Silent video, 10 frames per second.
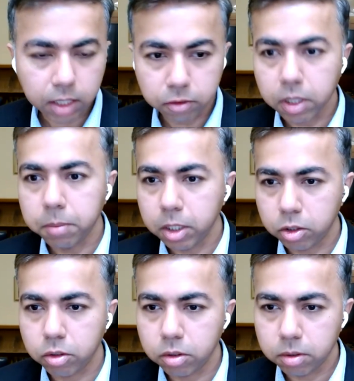that will be
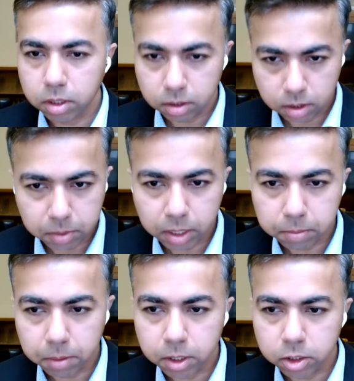through the big
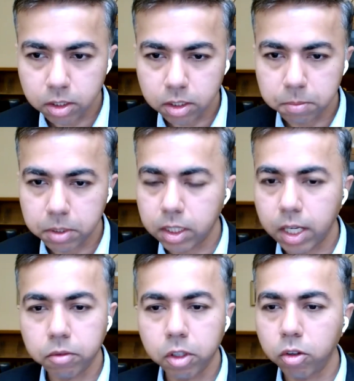publishers, but
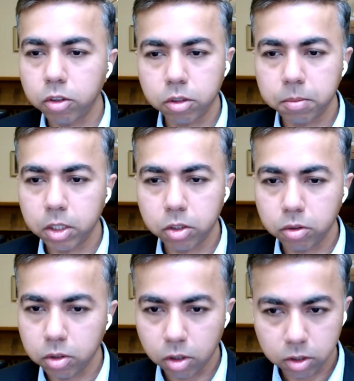that will also be
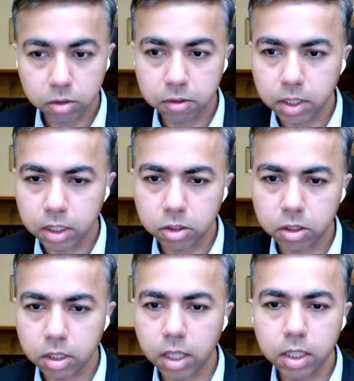through lots of learning
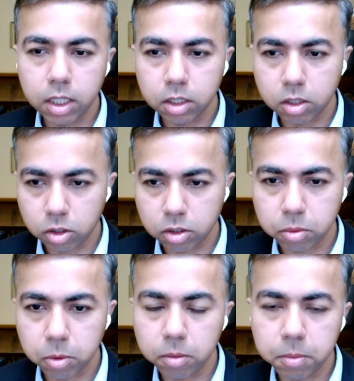societies, lots
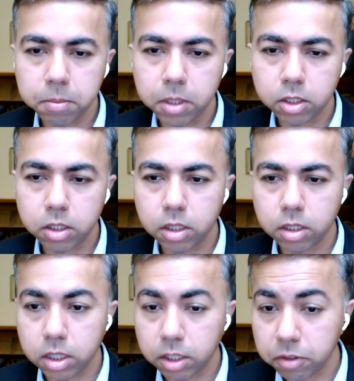of small
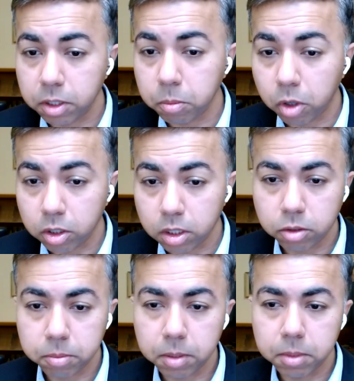publishers, different models
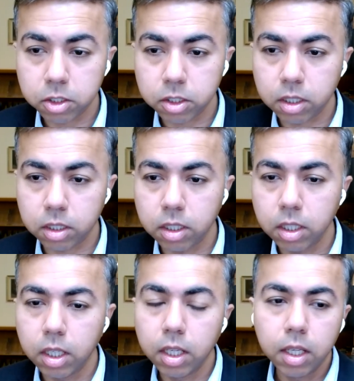of publishing.
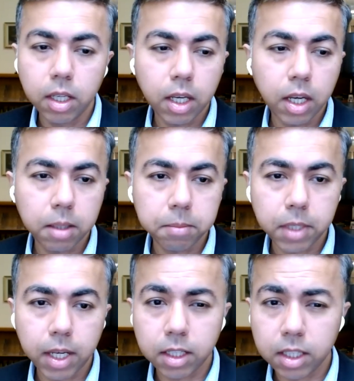
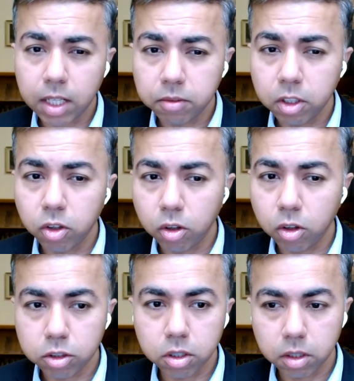And that will
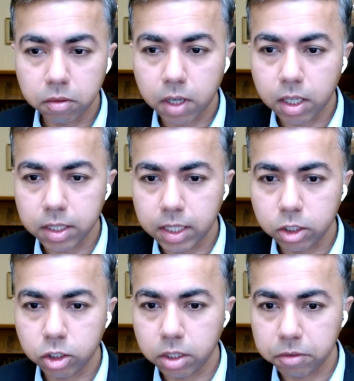also require
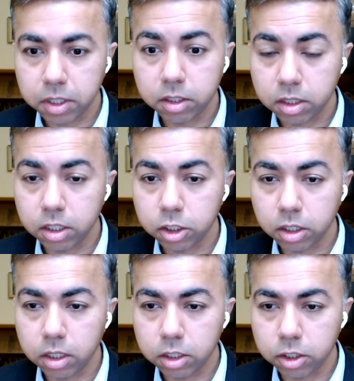a shift in search
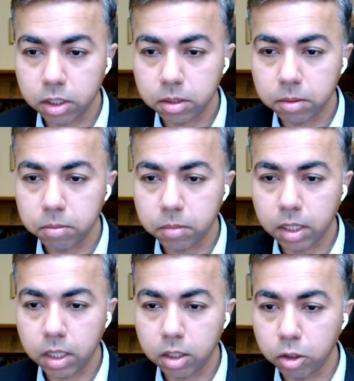culture
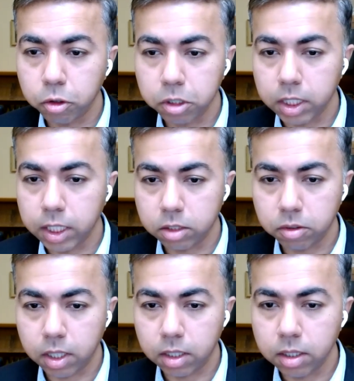locally as
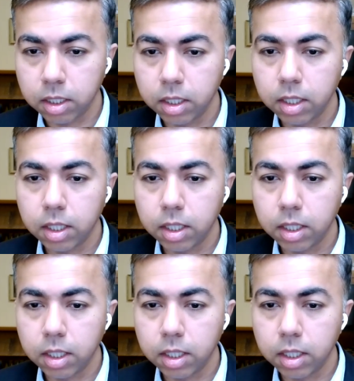well.